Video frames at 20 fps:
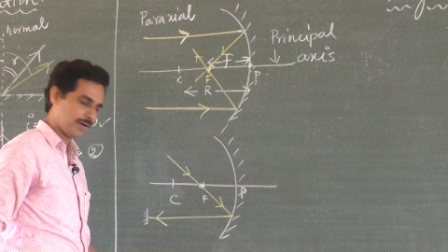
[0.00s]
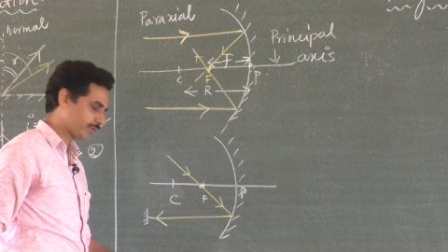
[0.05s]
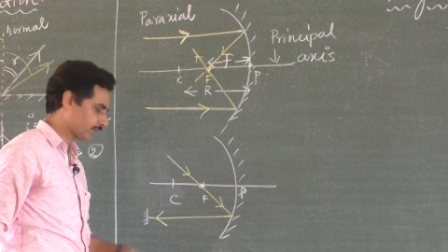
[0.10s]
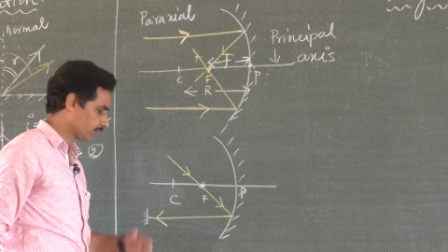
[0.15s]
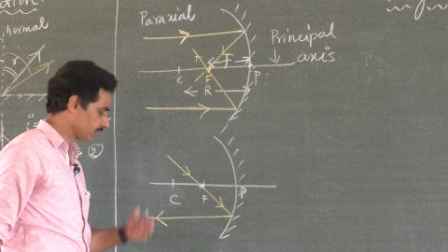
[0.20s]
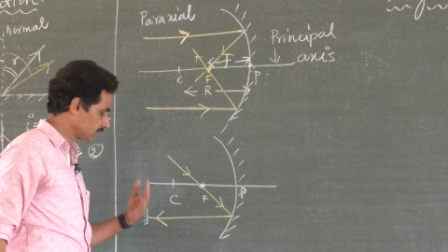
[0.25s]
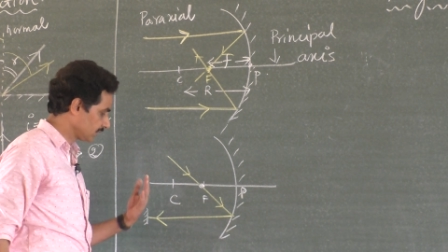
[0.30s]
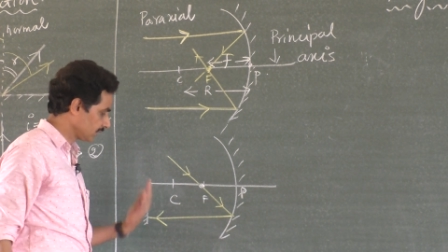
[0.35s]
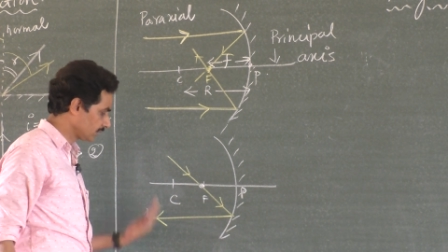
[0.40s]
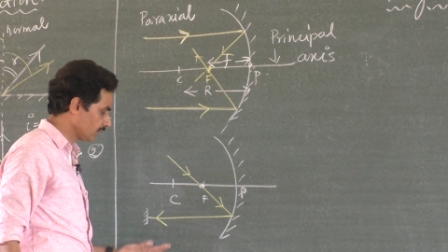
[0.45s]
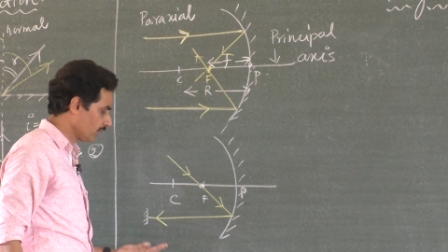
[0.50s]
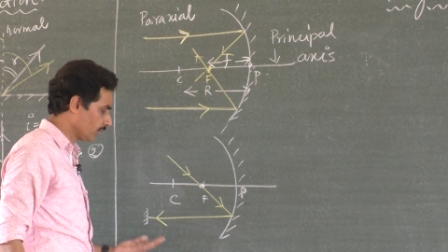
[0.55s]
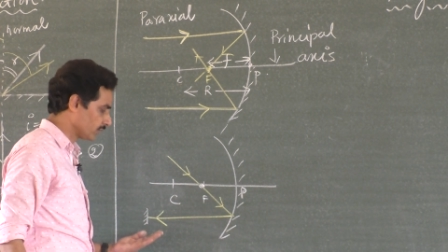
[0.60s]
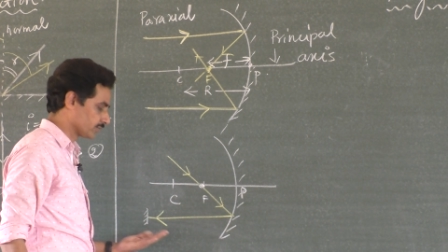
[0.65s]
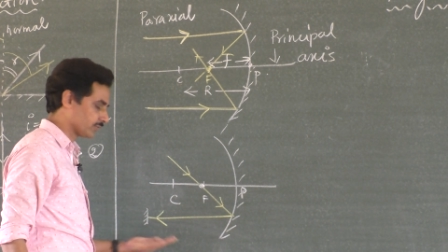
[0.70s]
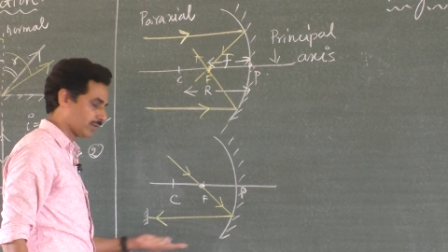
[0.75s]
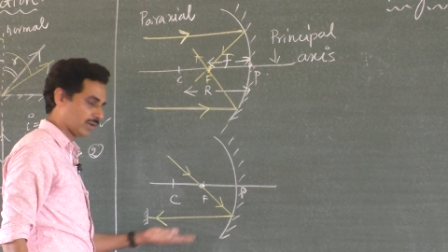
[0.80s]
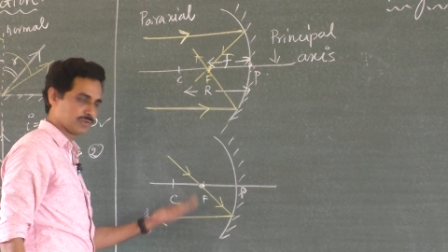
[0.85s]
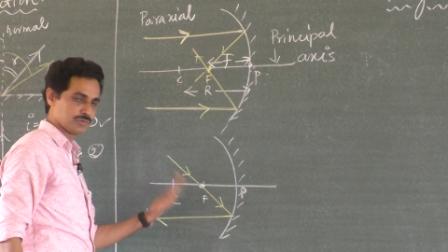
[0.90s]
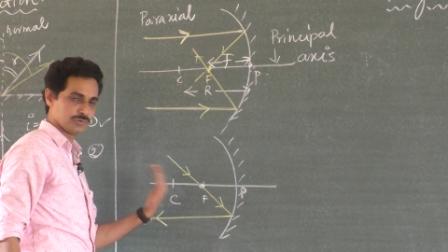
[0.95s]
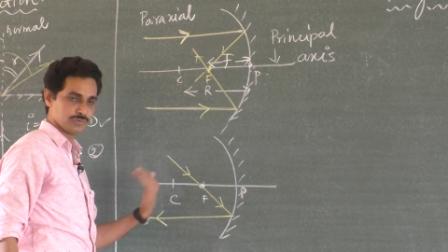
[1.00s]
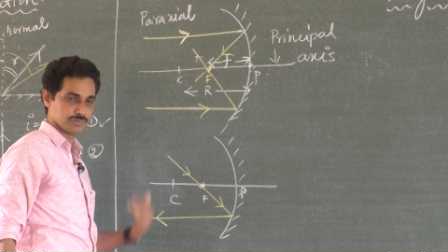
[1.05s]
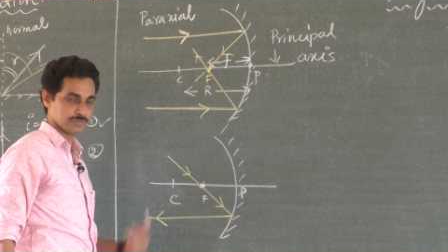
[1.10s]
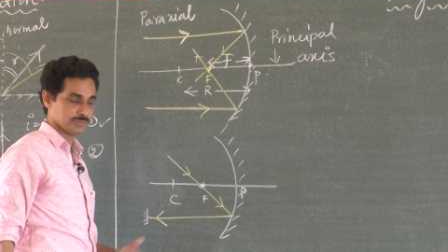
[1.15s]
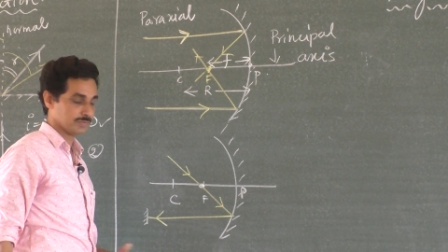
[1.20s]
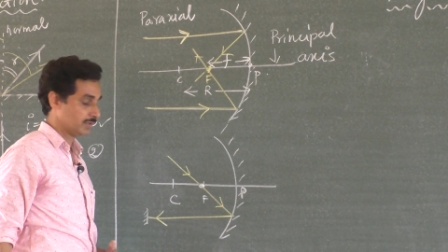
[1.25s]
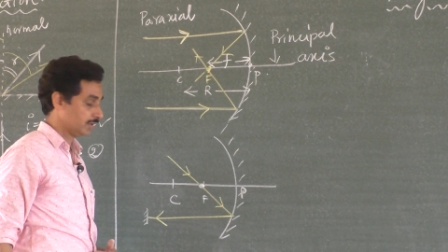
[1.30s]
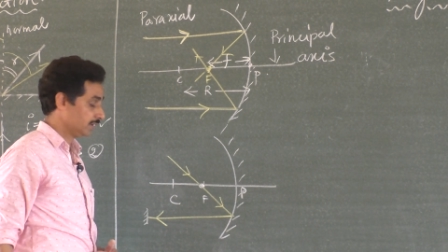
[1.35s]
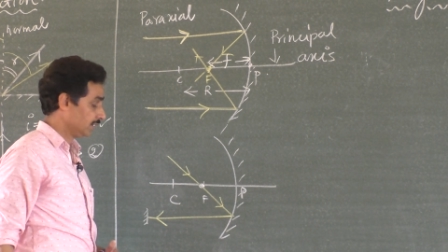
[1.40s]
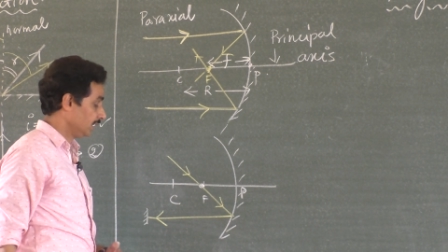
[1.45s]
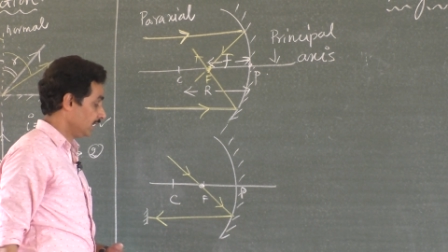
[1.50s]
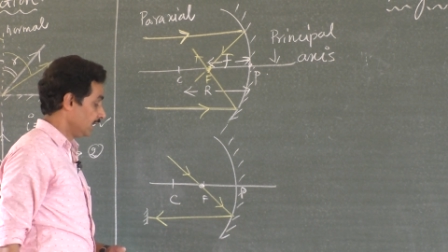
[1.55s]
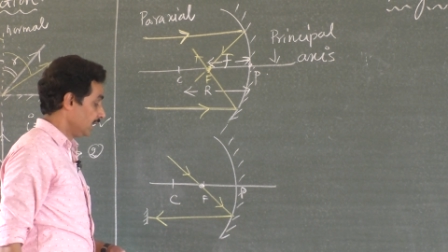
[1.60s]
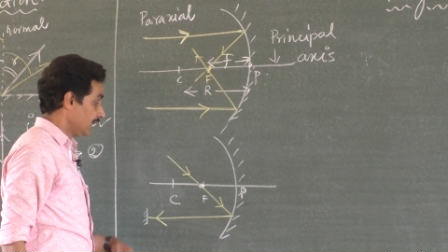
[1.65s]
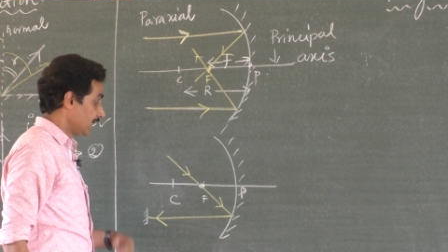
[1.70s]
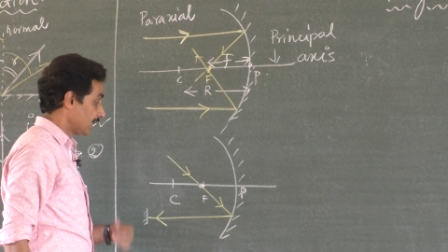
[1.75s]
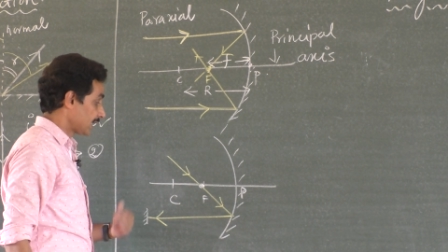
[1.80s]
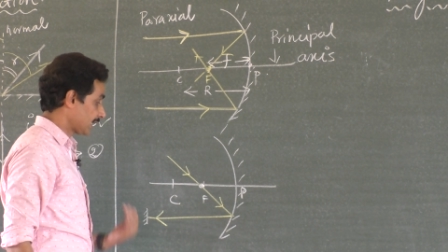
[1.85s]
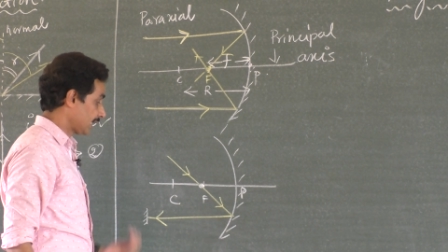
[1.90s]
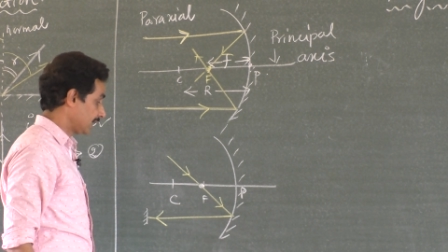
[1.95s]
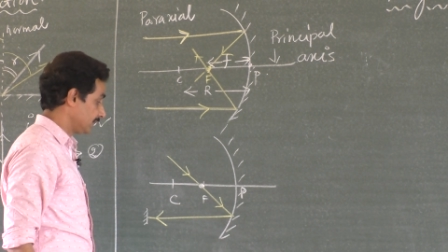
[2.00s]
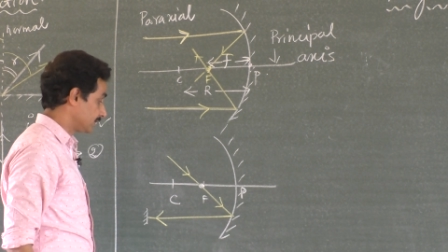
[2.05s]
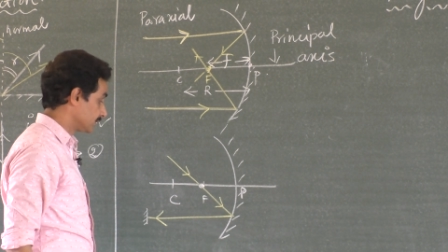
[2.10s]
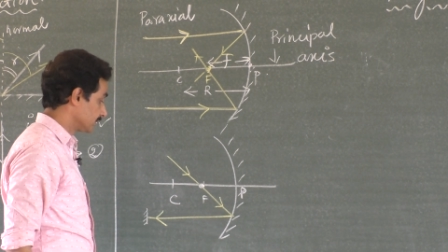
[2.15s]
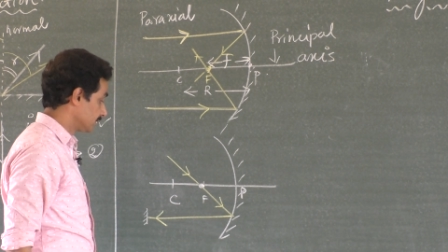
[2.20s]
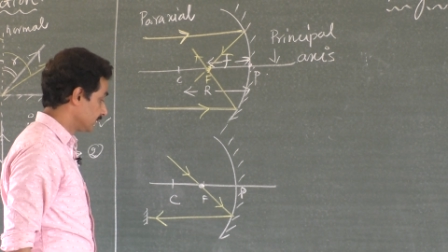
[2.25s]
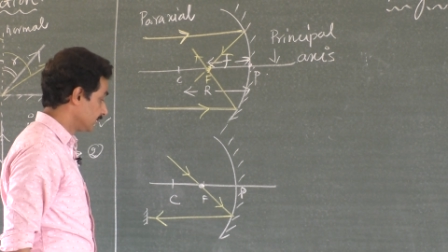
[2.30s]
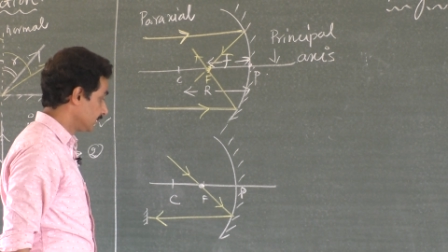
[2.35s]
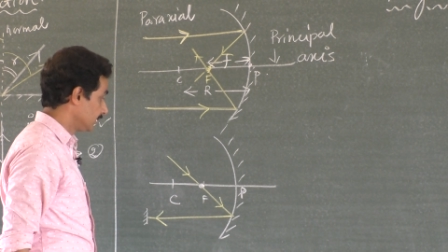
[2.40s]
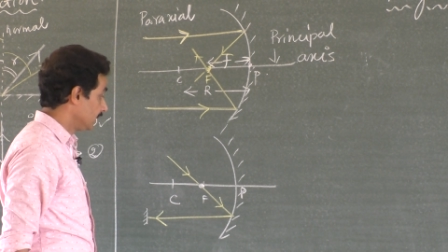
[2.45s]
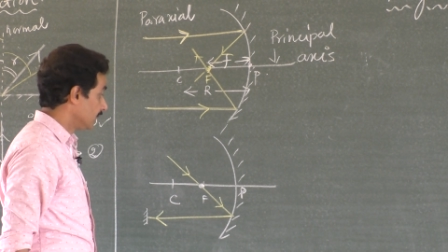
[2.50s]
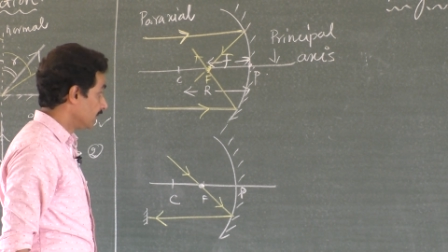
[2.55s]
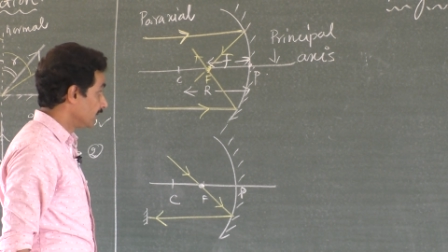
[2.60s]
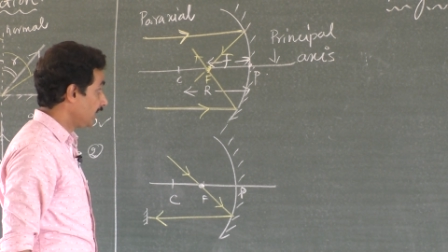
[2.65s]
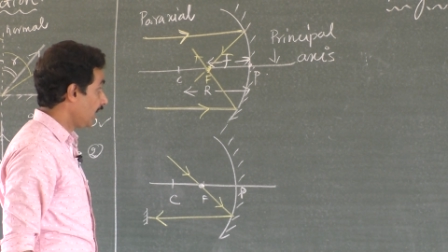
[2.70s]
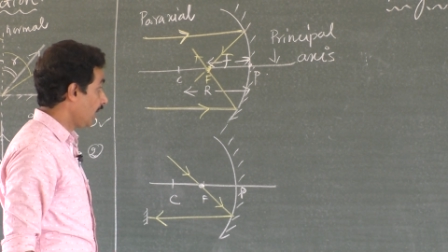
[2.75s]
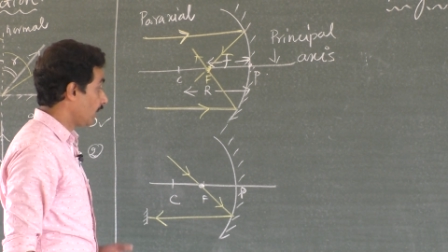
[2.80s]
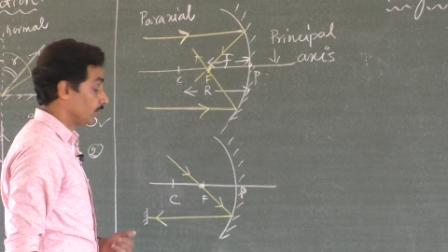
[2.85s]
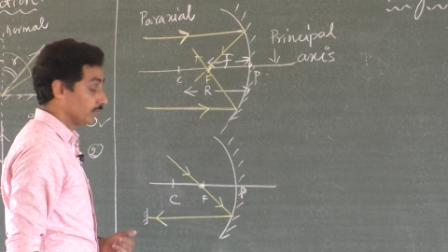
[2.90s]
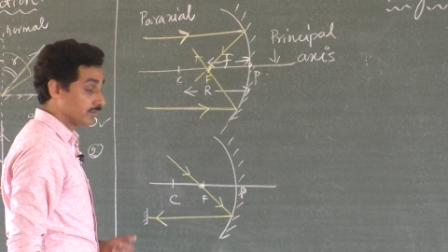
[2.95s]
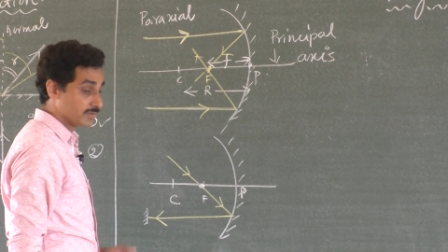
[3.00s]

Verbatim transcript: Of course, it knows what to do. Right. Now,